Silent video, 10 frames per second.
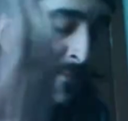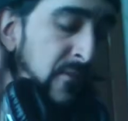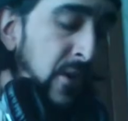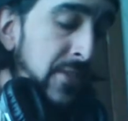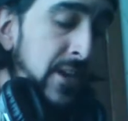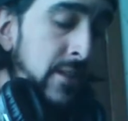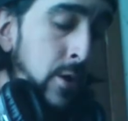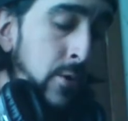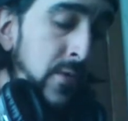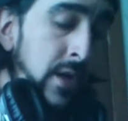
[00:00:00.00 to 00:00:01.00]
fuzzy
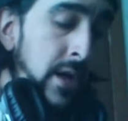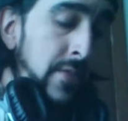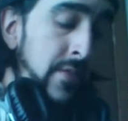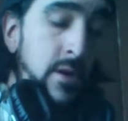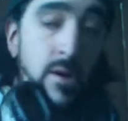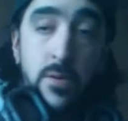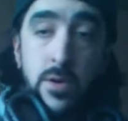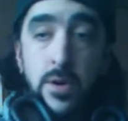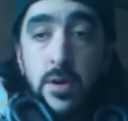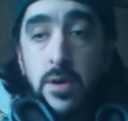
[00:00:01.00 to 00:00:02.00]
clothes on, so
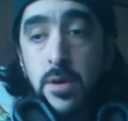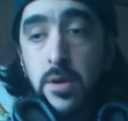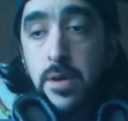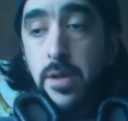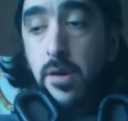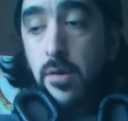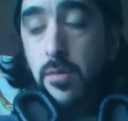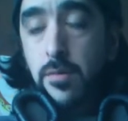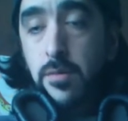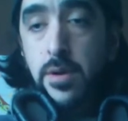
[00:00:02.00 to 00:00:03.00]
you know
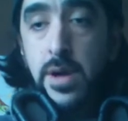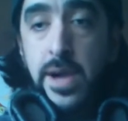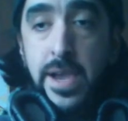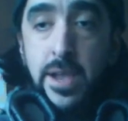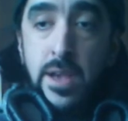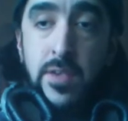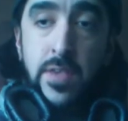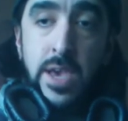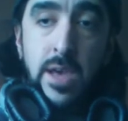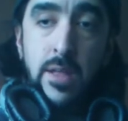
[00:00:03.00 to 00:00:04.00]
I could
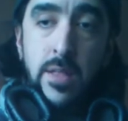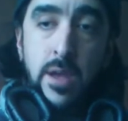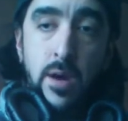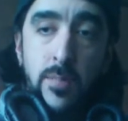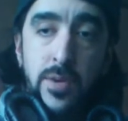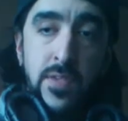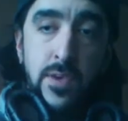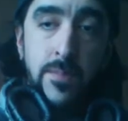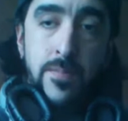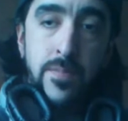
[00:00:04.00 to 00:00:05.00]
easily get a piece
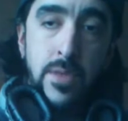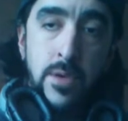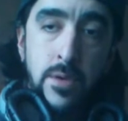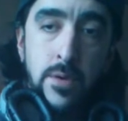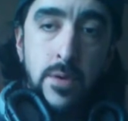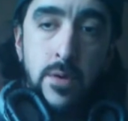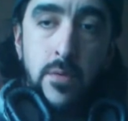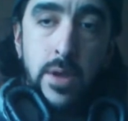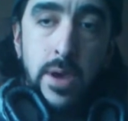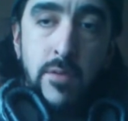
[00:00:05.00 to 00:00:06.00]
of
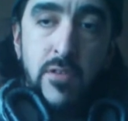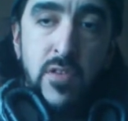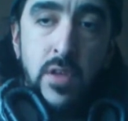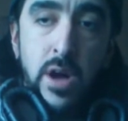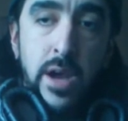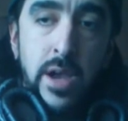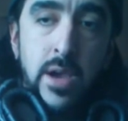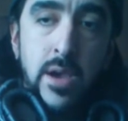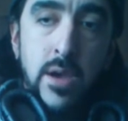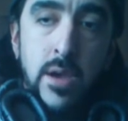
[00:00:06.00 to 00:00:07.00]
whatever stuck,
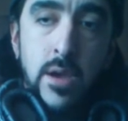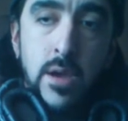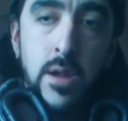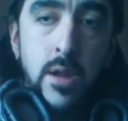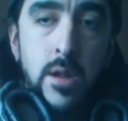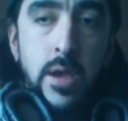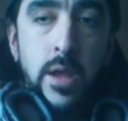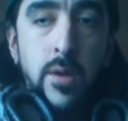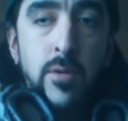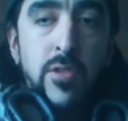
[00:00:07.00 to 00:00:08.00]

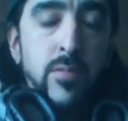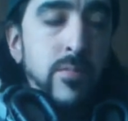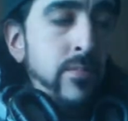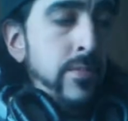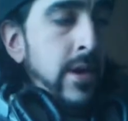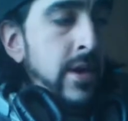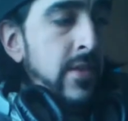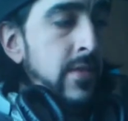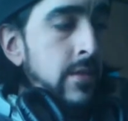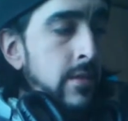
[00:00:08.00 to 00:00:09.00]
which
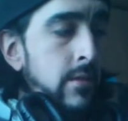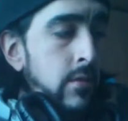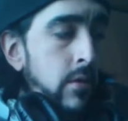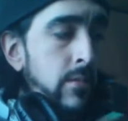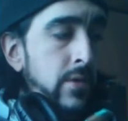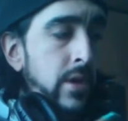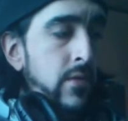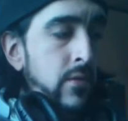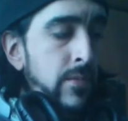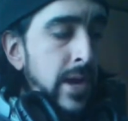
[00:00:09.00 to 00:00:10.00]
isn't normally
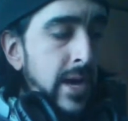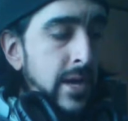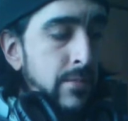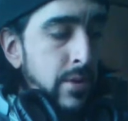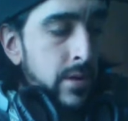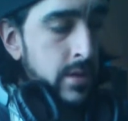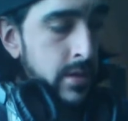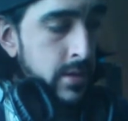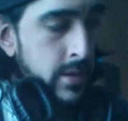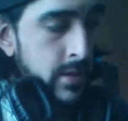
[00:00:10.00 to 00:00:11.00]
too bad, but
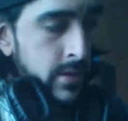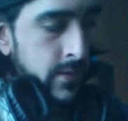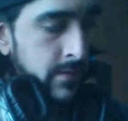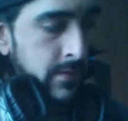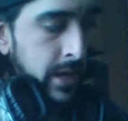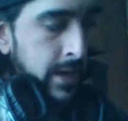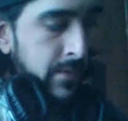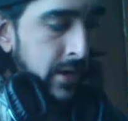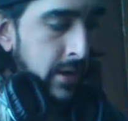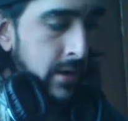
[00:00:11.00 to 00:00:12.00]
sometimes
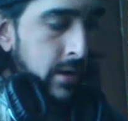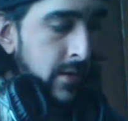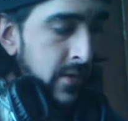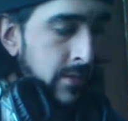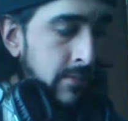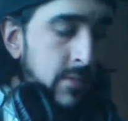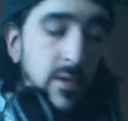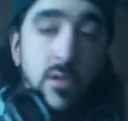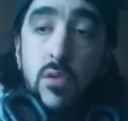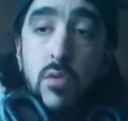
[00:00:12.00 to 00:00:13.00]
it can cause some
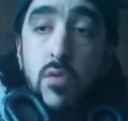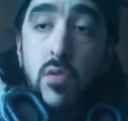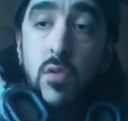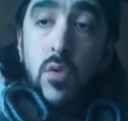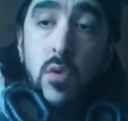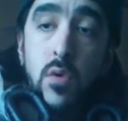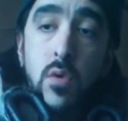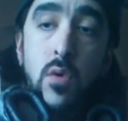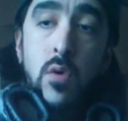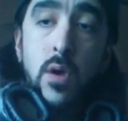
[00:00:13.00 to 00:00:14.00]
issues.
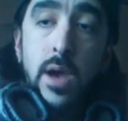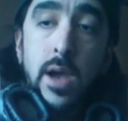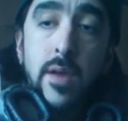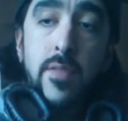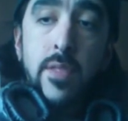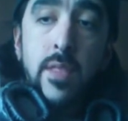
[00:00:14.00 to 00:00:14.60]
And